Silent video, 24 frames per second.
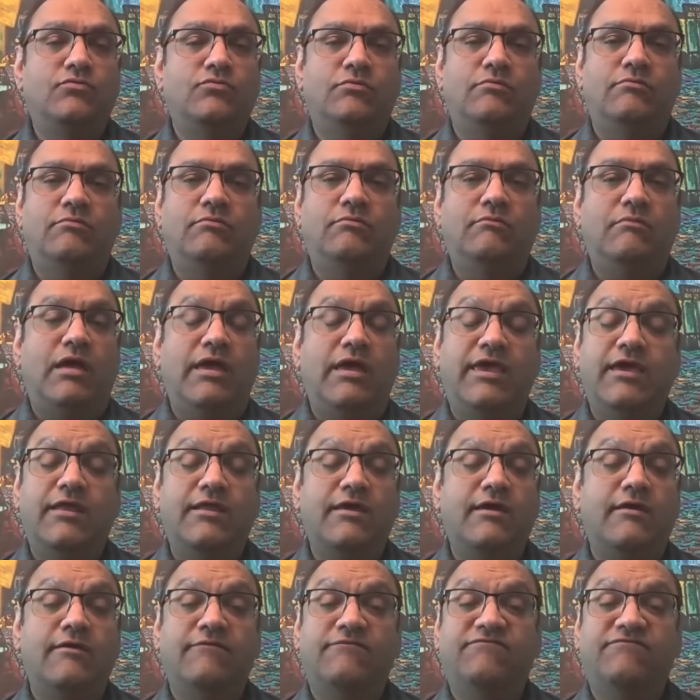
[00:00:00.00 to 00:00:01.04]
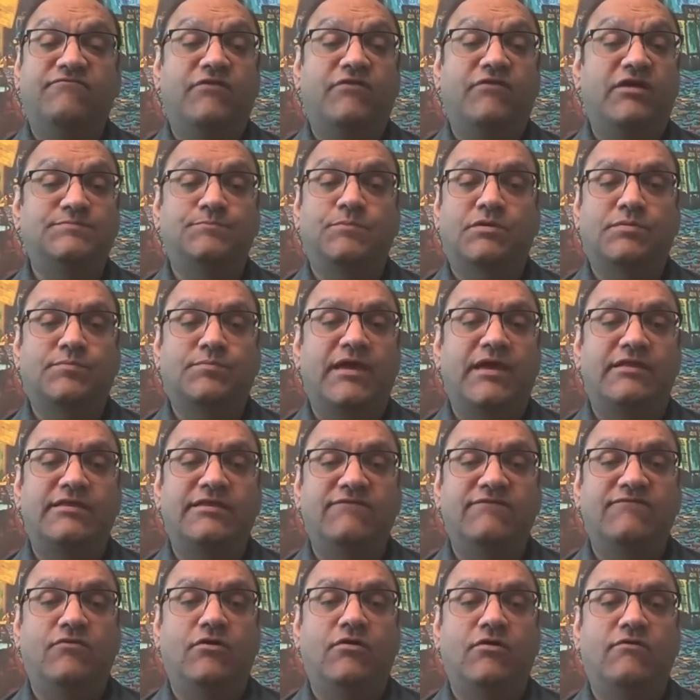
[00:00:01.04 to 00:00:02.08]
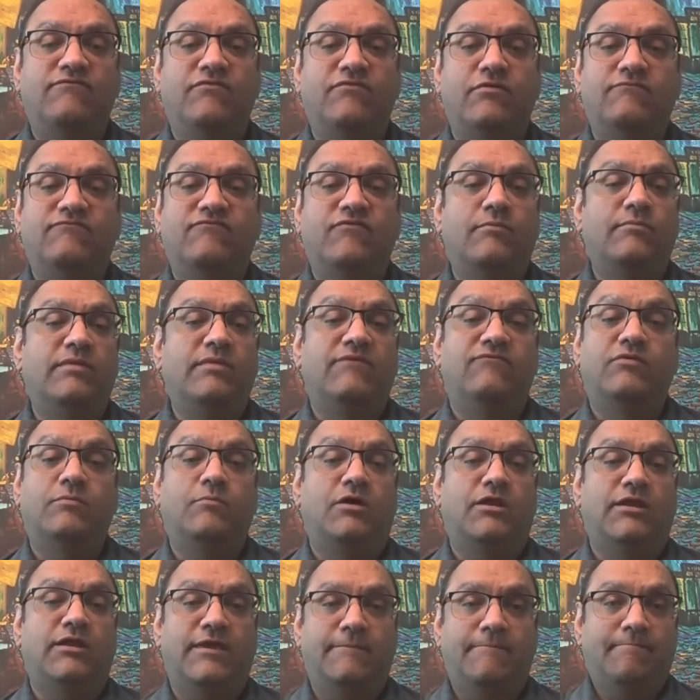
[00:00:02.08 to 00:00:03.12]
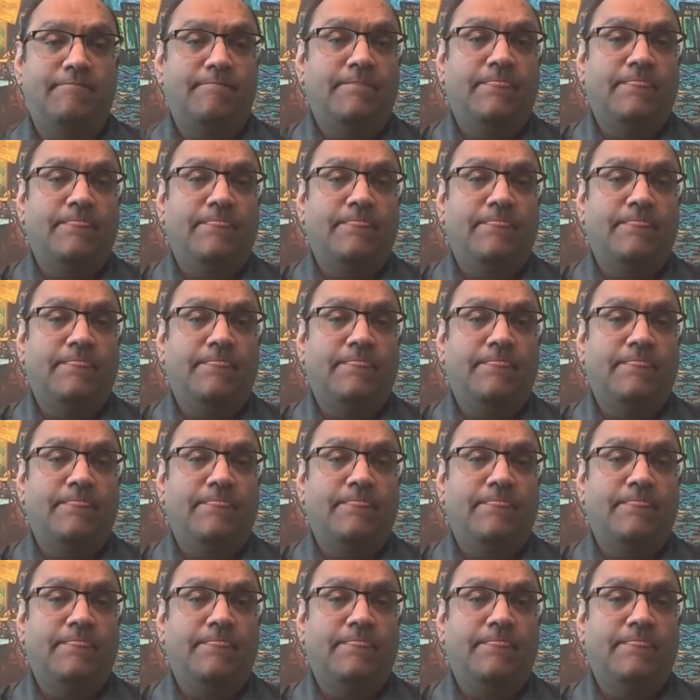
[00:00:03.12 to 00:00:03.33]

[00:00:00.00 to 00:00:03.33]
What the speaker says: I get a fresh perspective from everybody.